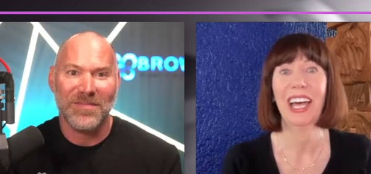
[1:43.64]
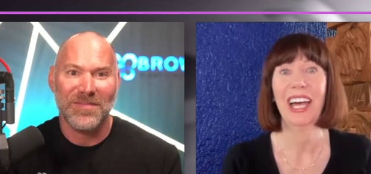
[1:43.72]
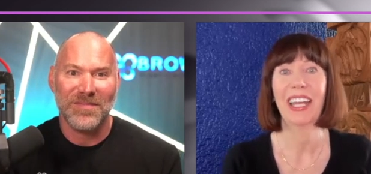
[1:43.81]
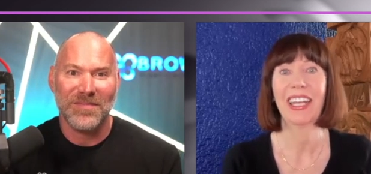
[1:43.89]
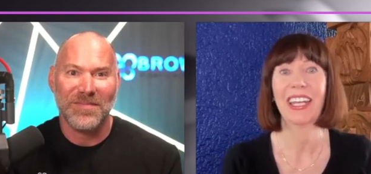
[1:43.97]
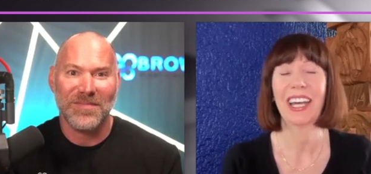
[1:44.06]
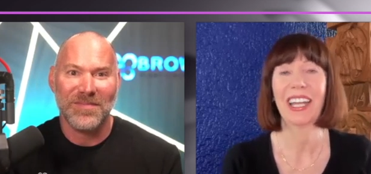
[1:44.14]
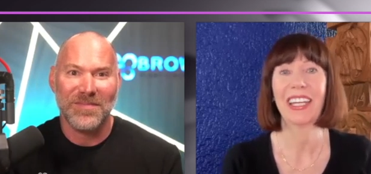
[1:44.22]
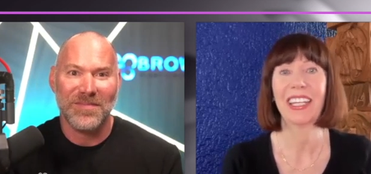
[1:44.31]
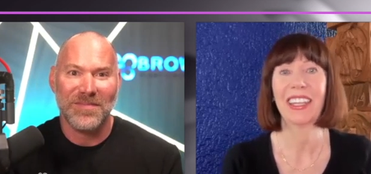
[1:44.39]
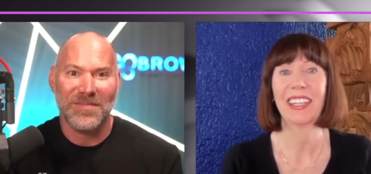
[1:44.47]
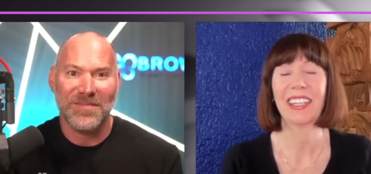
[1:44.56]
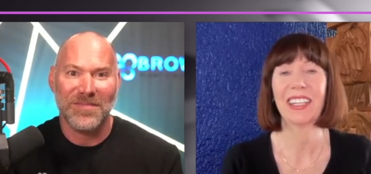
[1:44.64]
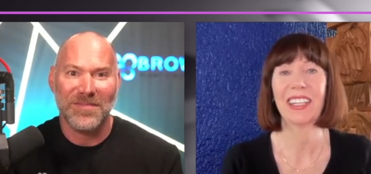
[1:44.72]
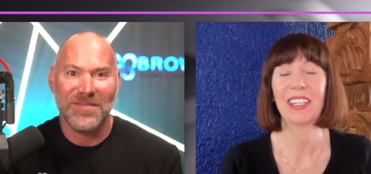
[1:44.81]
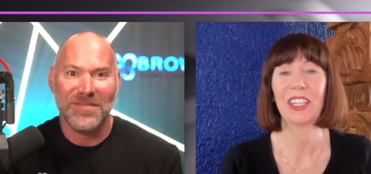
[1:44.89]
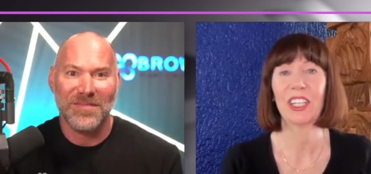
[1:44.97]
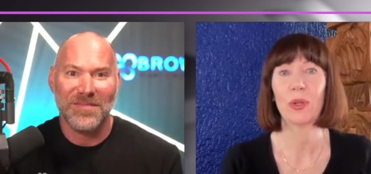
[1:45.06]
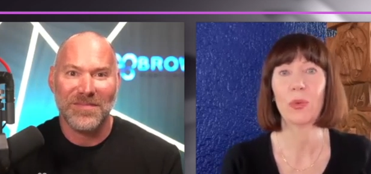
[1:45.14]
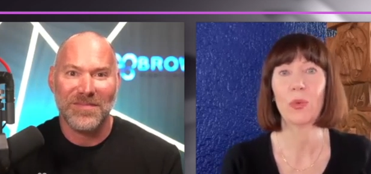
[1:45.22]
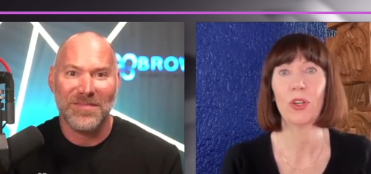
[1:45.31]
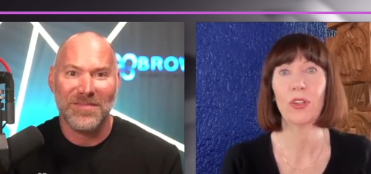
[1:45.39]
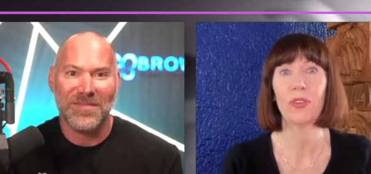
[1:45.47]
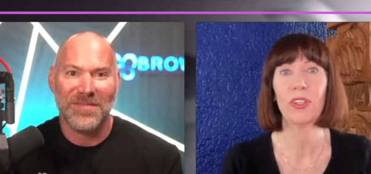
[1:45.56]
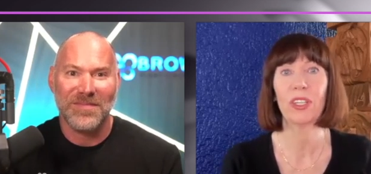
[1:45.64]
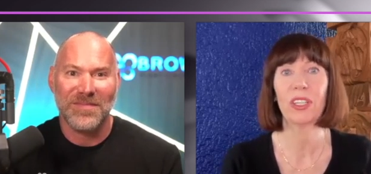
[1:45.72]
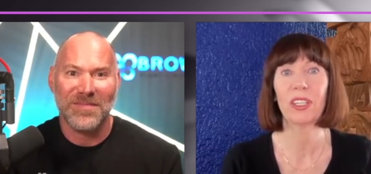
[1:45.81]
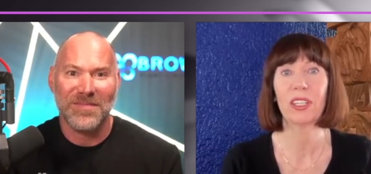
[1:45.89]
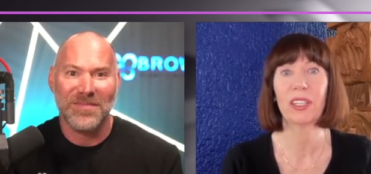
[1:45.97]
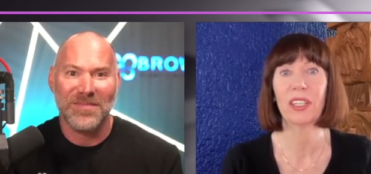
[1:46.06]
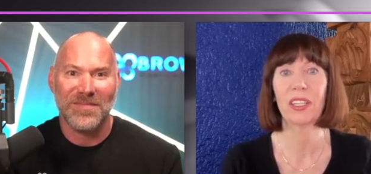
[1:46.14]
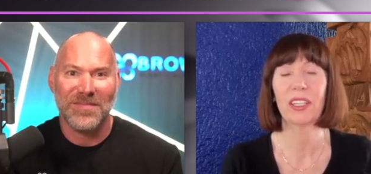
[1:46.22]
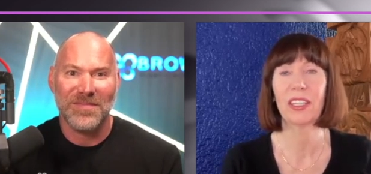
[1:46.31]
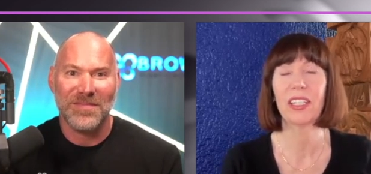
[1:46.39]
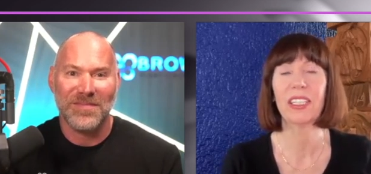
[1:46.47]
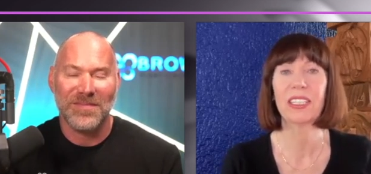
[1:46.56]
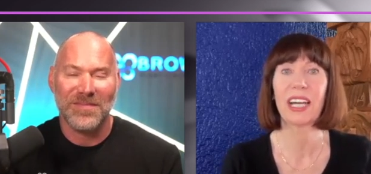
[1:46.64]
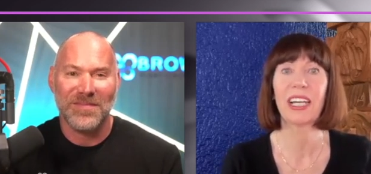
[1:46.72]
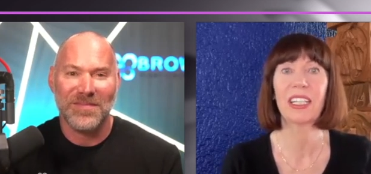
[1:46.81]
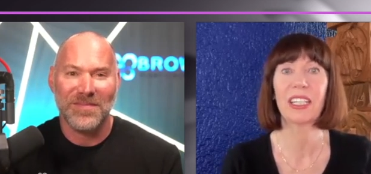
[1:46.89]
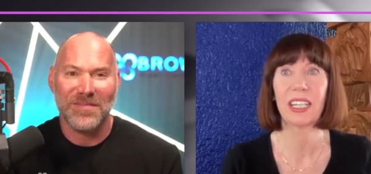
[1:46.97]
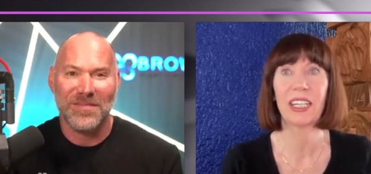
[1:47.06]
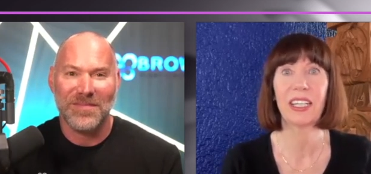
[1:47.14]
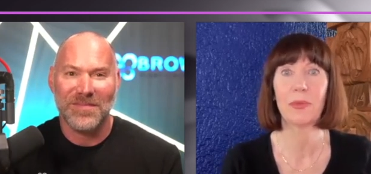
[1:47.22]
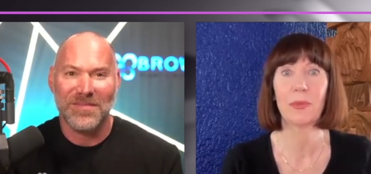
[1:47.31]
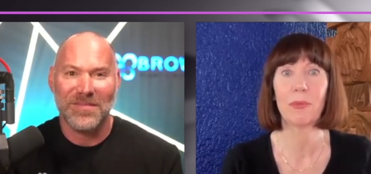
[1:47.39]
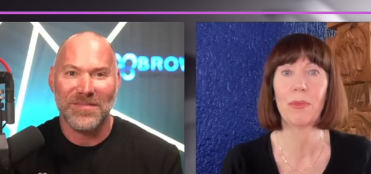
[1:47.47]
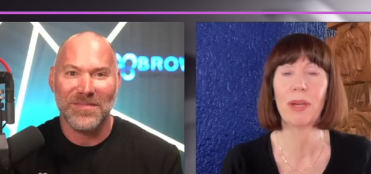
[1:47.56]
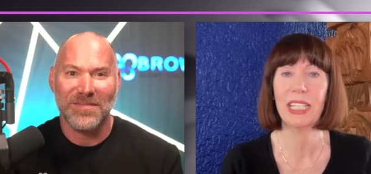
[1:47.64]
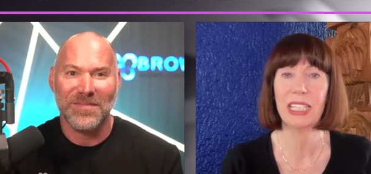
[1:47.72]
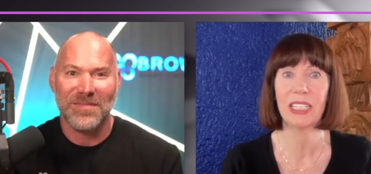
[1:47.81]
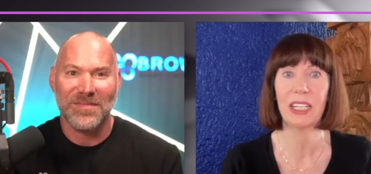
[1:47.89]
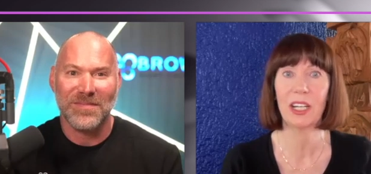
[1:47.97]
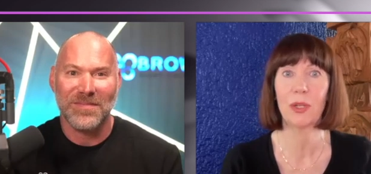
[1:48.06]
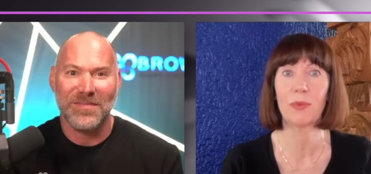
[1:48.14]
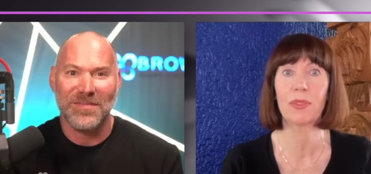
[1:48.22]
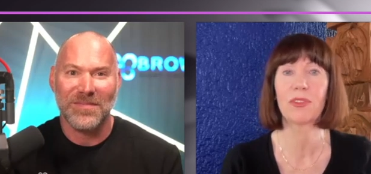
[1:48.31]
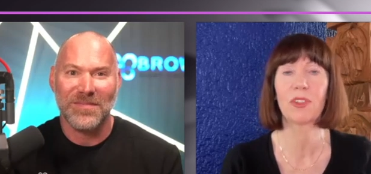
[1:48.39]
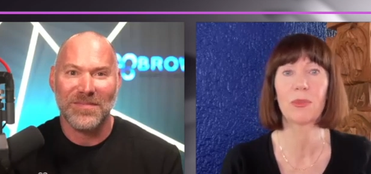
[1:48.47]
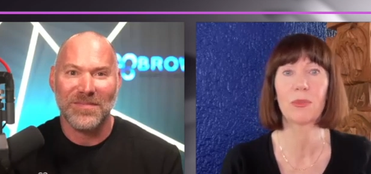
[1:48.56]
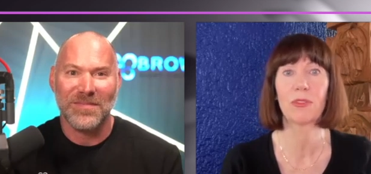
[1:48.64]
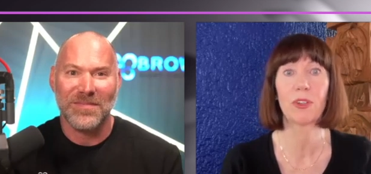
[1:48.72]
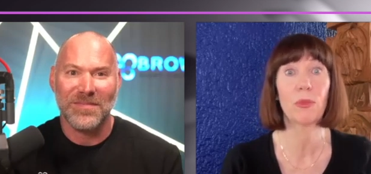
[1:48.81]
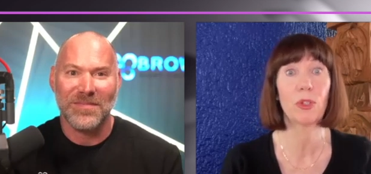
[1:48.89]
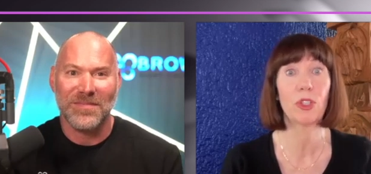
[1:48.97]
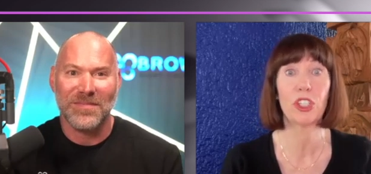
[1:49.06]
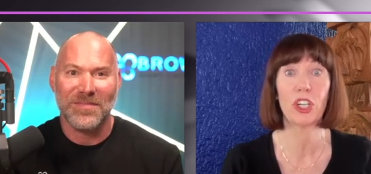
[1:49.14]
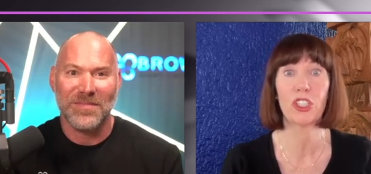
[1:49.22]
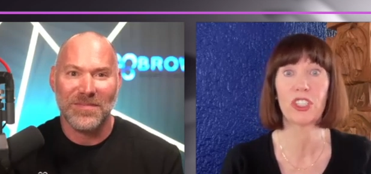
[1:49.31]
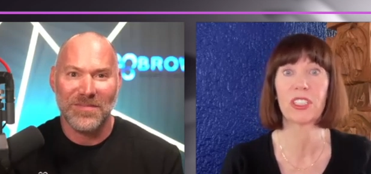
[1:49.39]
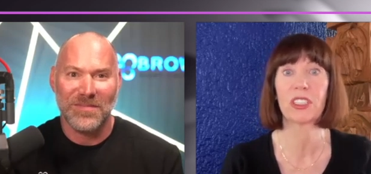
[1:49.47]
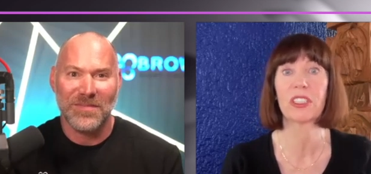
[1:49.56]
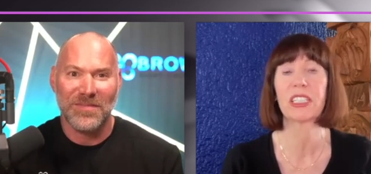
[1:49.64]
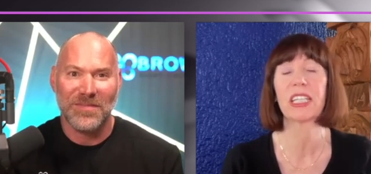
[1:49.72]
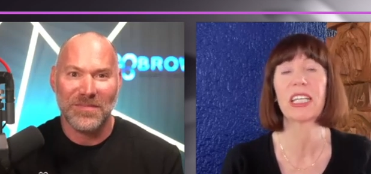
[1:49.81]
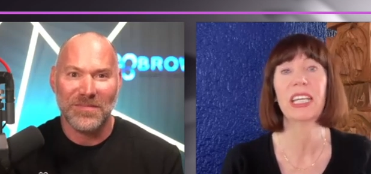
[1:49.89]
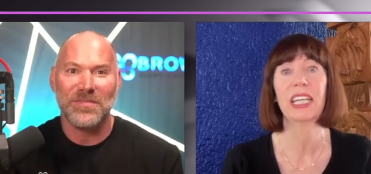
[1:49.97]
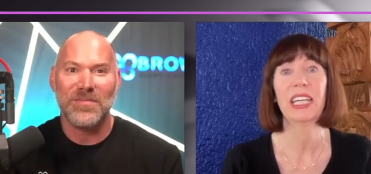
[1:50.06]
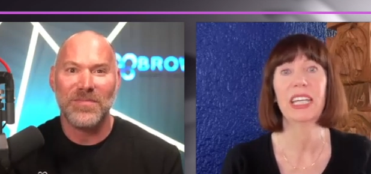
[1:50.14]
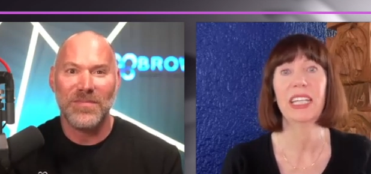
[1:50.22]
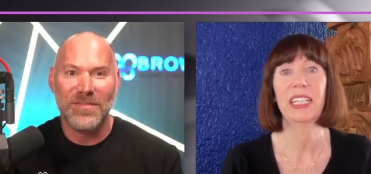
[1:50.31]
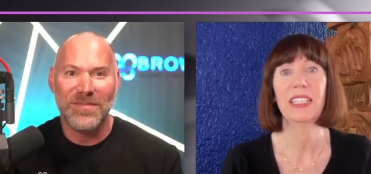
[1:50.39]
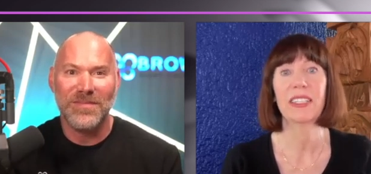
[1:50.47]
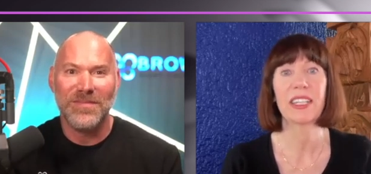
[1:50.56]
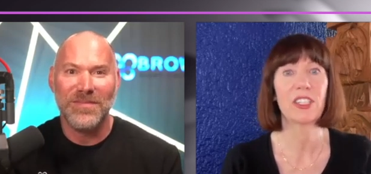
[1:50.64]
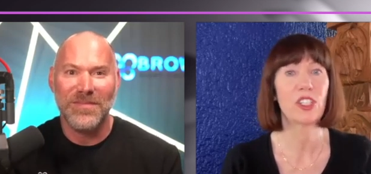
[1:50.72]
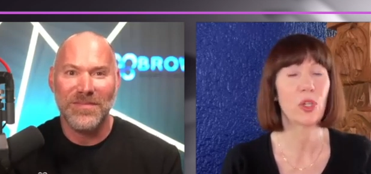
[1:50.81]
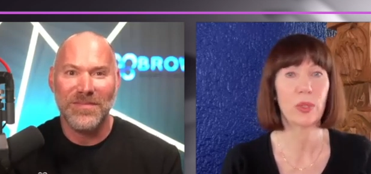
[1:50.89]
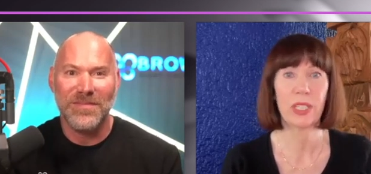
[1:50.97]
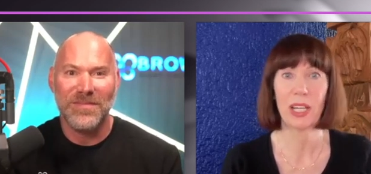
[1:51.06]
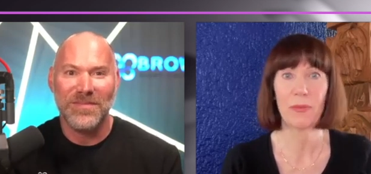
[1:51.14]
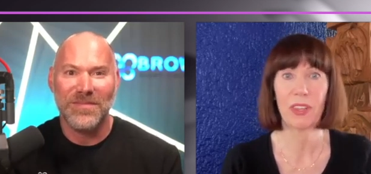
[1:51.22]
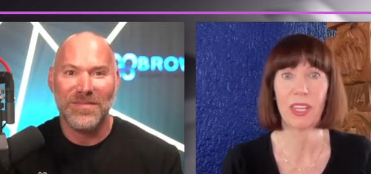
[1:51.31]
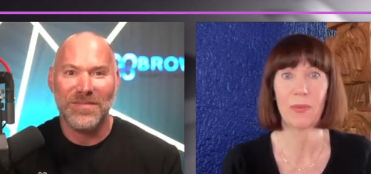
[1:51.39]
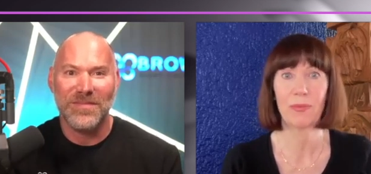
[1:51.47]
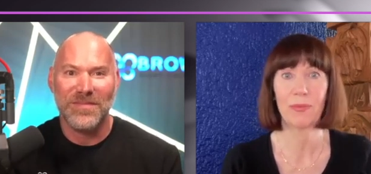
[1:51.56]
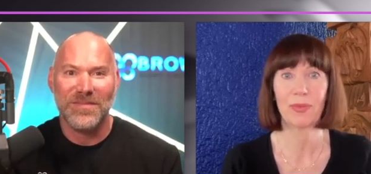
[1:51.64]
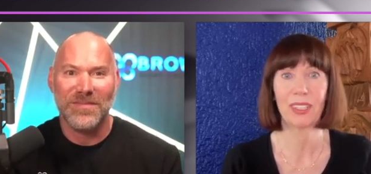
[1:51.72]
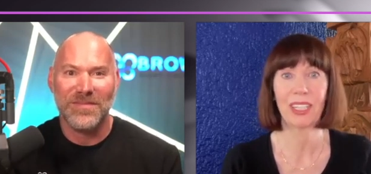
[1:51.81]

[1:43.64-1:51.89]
Speaker 1: And and I think, you know, one of the, the, the things I hear many times from from other doctors is there's no time for them